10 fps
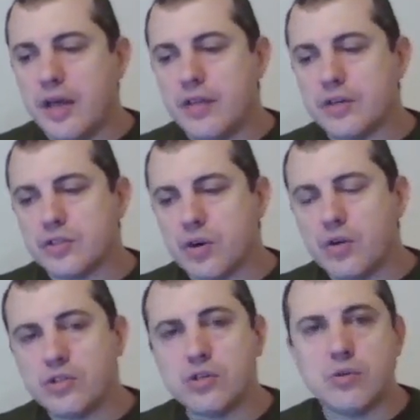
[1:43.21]
There's
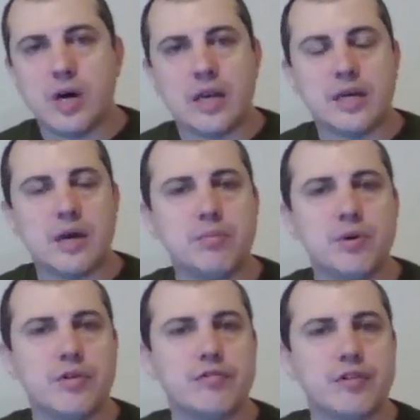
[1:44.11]
also a
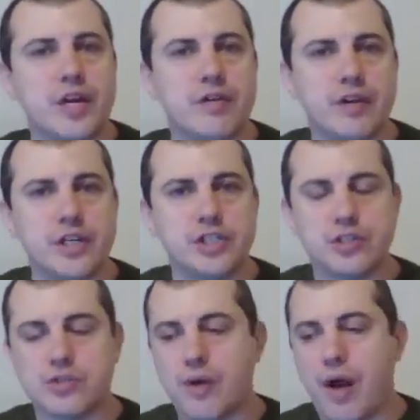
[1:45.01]
number of
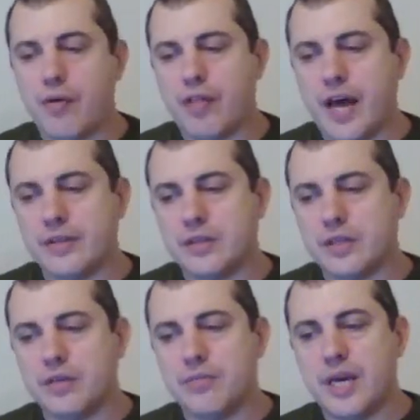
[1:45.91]
innovations around that
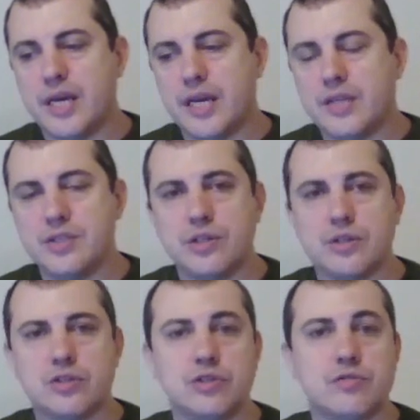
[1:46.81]
that can make it
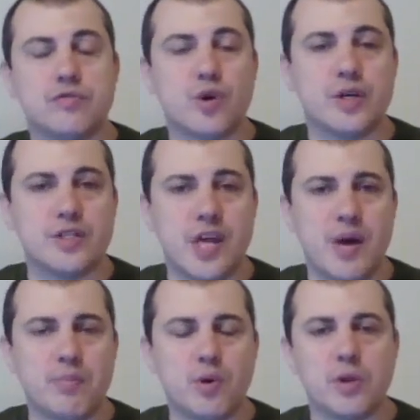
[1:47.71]
easier to, for
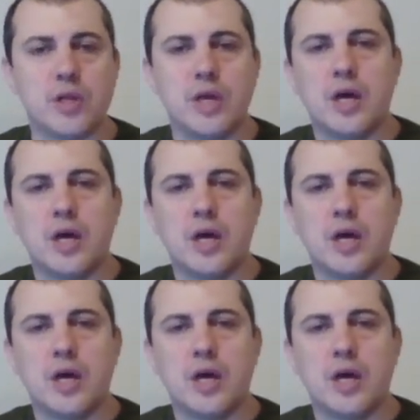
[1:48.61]
example,